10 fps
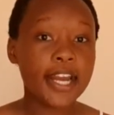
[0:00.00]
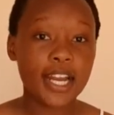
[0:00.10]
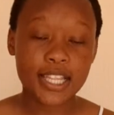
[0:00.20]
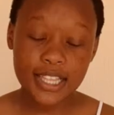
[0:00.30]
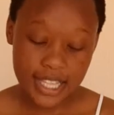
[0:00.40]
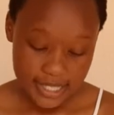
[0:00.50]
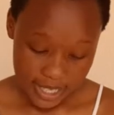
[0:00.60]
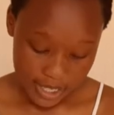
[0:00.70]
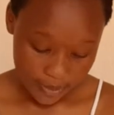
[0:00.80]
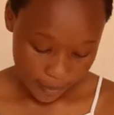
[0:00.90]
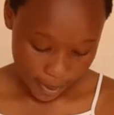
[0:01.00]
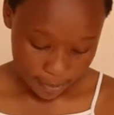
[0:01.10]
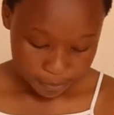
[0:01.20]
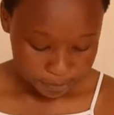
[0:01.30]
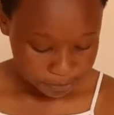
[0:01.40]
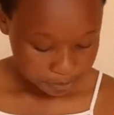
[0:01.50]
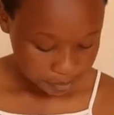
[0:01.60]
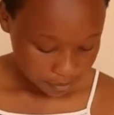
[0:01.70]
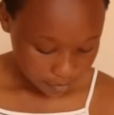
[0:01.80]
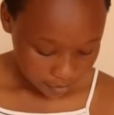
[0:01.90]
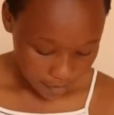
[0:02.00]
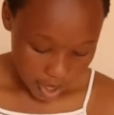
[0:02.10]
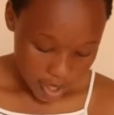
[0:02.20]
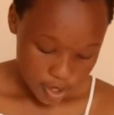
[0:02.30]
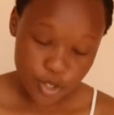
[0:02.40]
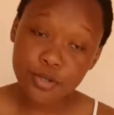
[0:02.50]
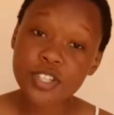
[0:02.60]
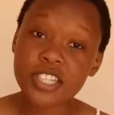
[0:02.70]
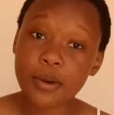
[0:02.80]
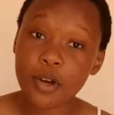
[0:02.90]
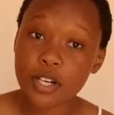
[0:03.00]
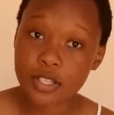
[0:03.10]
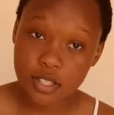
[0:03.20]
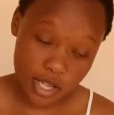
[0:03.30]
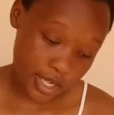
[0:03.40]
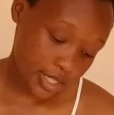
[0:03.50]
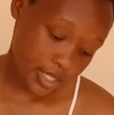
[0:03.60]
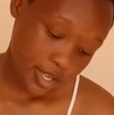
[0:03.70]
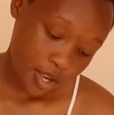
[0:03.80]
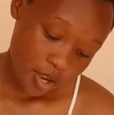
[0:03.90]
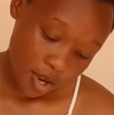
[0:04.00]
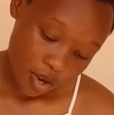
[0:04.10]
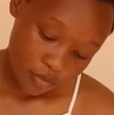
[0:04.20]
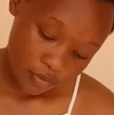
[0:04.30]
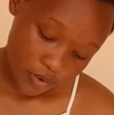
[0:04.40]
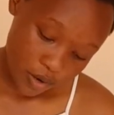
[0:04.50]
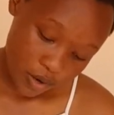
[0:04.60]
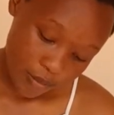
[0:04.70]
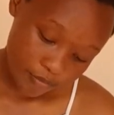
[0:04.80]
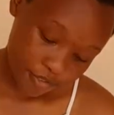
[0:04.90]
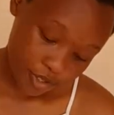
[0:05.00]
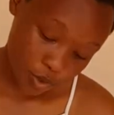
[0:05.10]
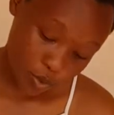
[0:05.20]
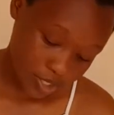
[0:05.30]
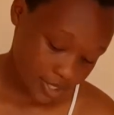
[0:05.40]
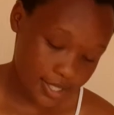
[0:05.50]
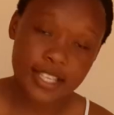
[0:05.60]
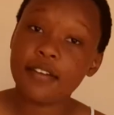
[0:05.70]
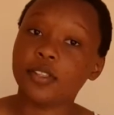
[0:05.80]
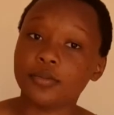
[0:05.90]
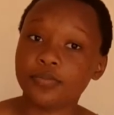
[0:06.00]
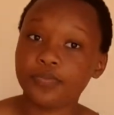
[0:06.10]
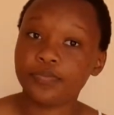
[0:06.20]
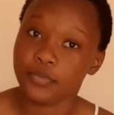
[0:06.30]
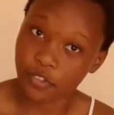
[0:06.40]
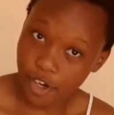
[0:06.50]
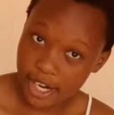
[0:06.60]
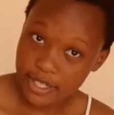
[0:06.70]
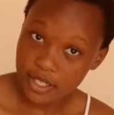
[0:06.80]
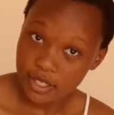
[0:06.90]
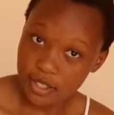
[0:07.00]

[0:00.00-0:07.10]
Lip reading: Now that's out of the way. So today we're gonna start from verse 1 to 7, right?